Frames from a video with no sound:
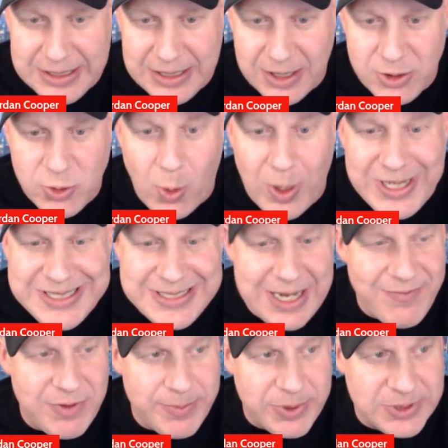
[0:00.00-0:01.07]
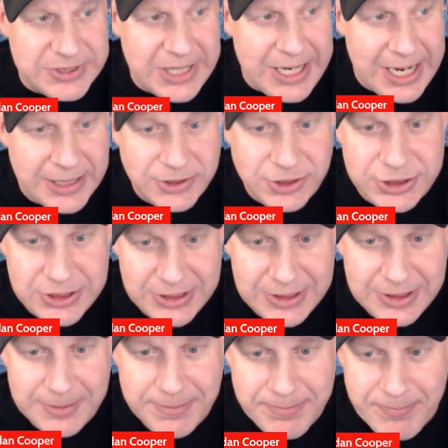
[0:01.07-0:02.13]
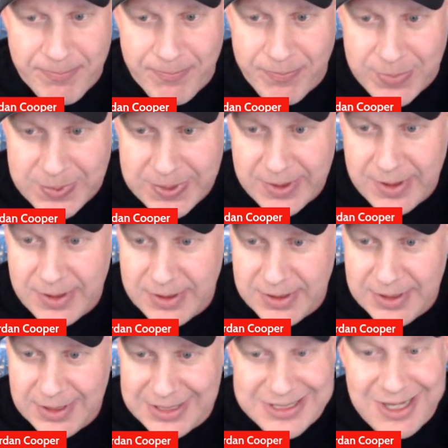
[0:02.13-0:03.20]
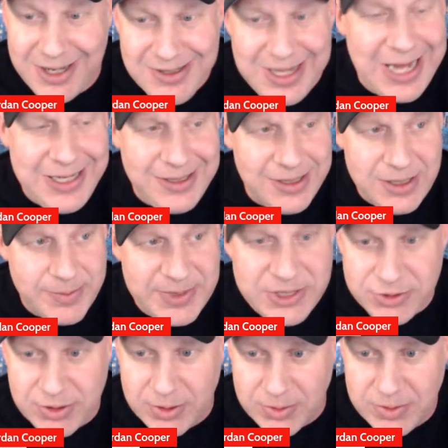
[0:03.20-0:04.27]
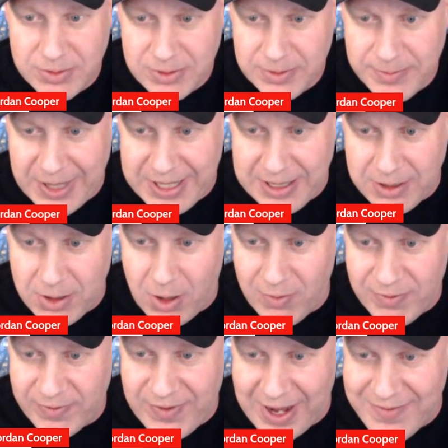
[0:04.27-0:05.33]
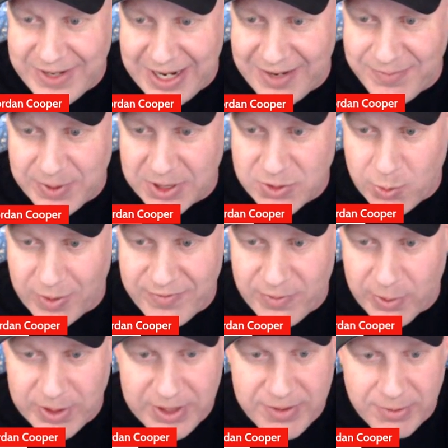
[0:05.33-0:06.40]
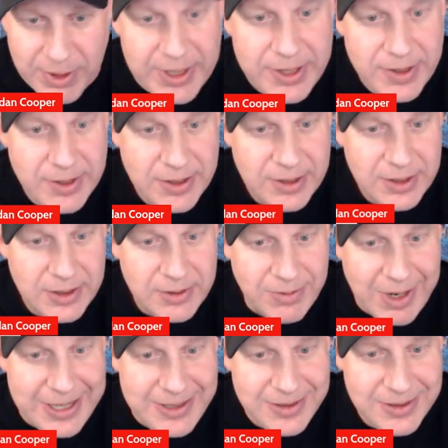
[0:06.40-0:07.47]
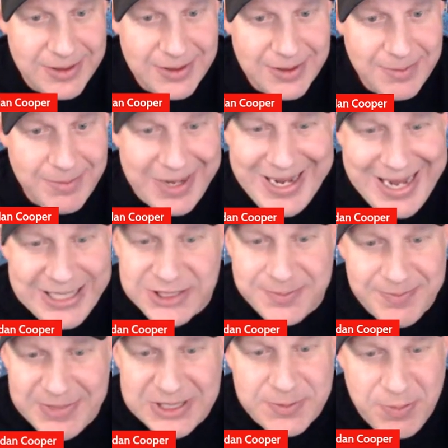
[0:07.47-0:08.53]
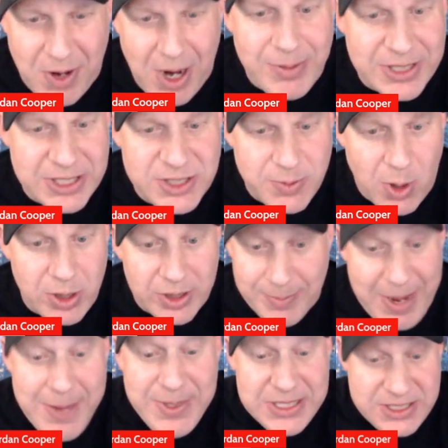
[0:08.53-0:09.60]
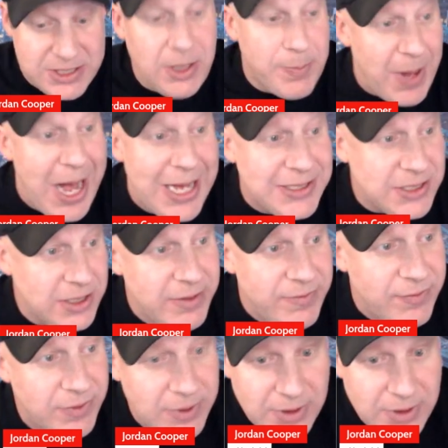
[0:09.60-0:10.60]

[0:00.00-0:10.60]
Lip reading: a 27% edge. It's unlikely to be true, betting over 5.5 plus 143, right? My edge is probably smaller. Maybe it's still positive,